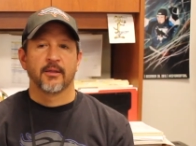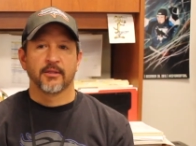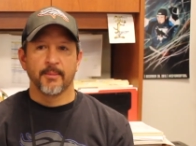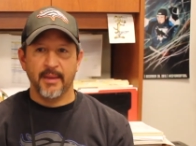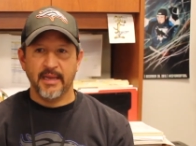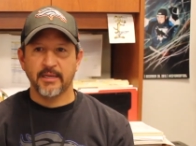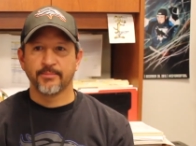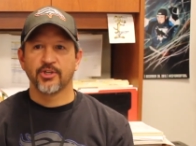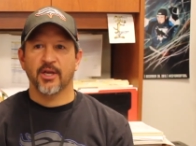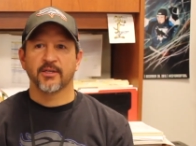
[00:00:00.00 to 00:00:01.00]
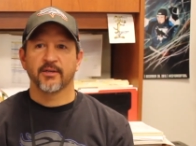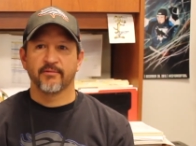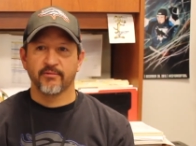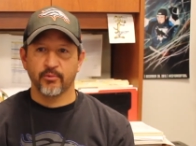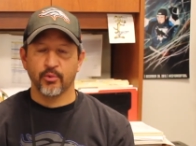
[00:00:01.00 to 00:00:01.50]
The main
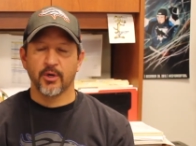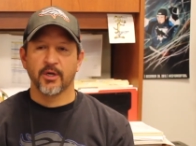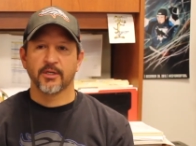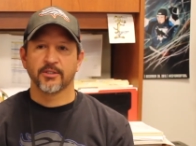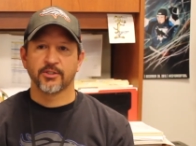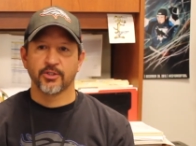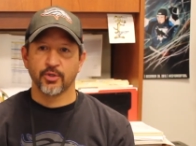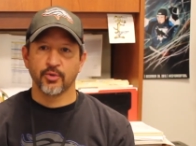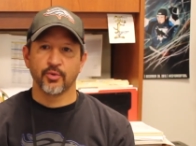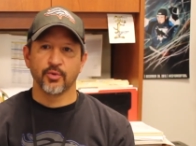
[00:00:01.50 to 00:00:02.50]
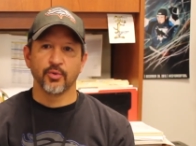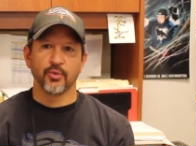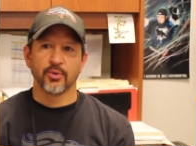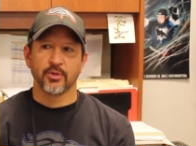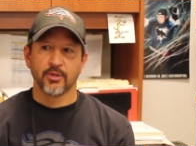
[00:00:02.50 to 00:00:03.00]
objective was
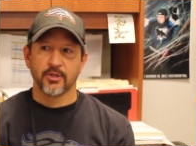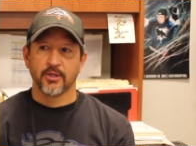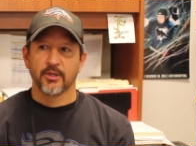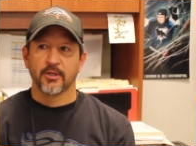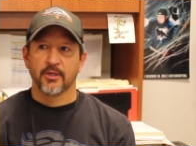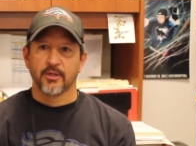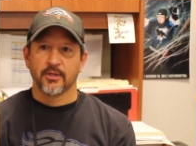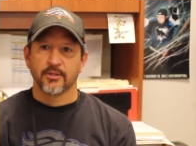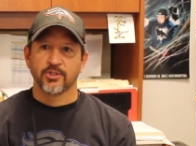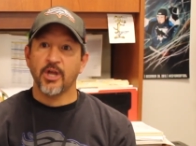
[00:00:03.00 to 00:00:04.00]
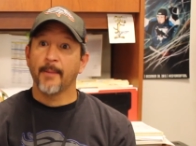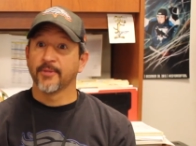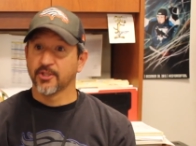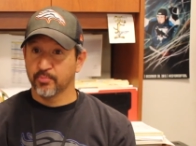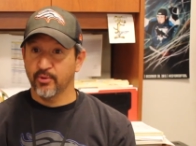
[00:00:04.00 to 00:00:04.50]
to stop
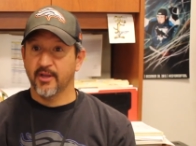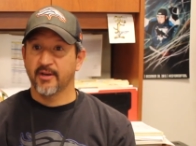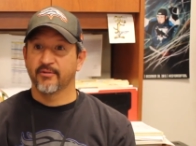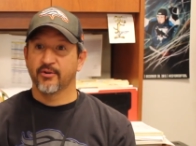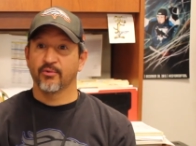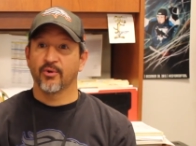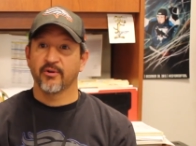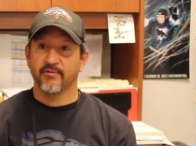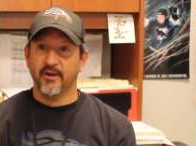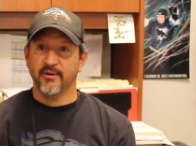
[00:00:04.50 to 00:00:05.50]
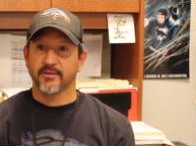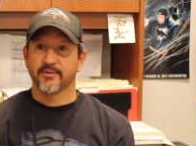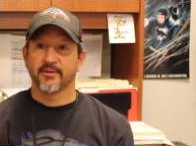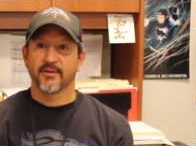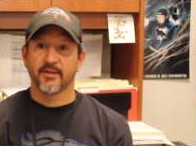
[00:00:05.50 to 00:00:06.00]
the spread of
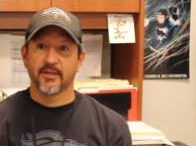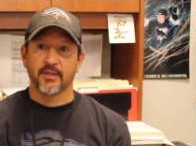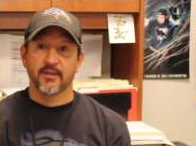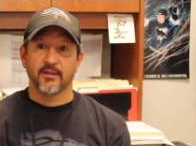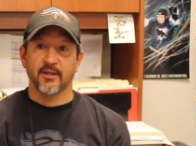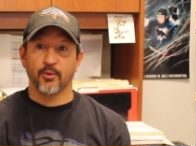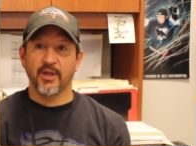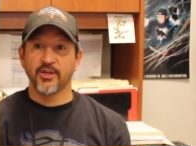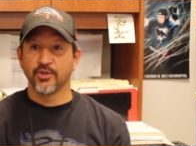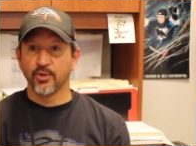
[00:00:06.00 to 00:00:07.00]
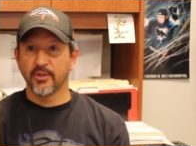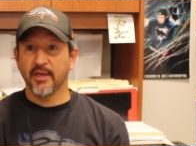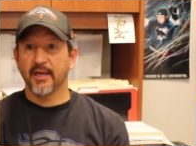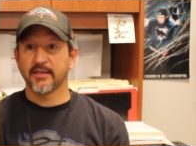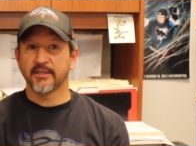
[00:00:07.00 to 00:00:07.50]
coronavirus. And the way you do
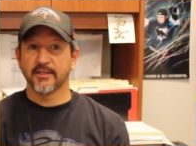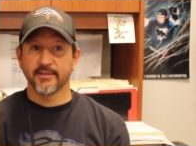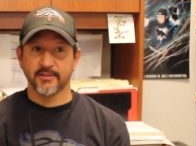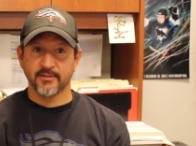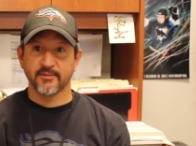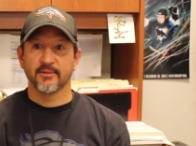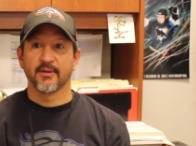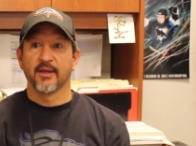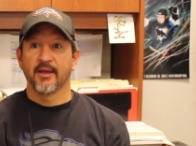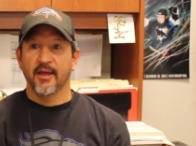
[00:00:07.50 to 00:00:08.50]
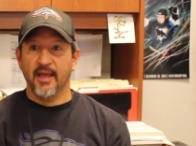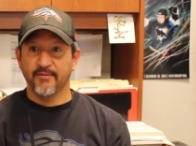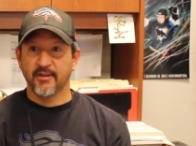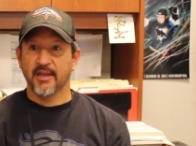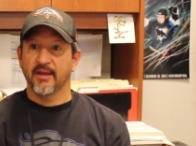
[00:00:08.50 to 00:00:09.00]
that is
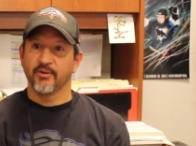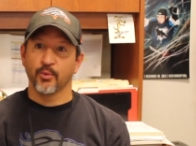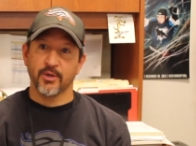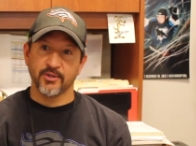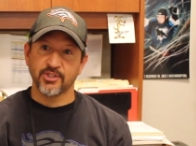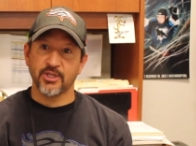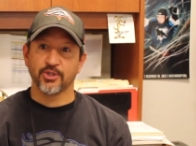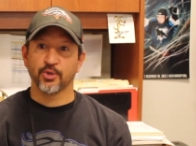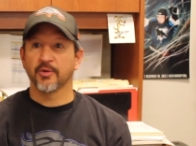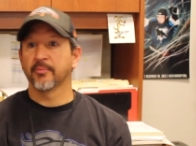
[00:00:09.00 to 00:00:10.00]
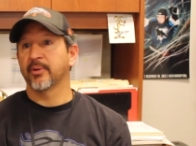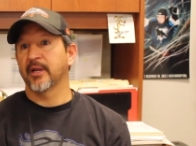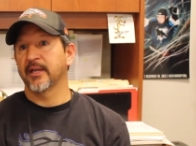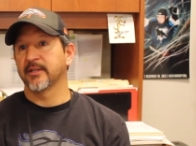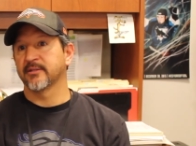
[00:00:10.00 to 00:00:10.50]
having everyone shelter in
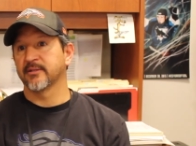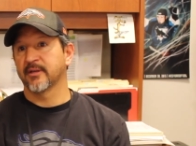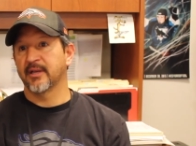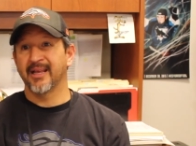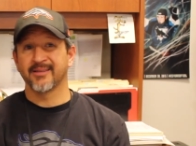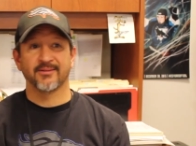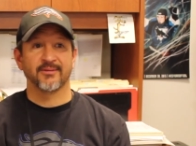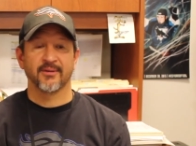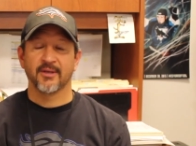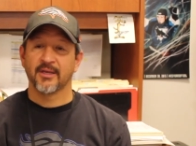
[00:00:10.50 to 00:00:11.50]
place, less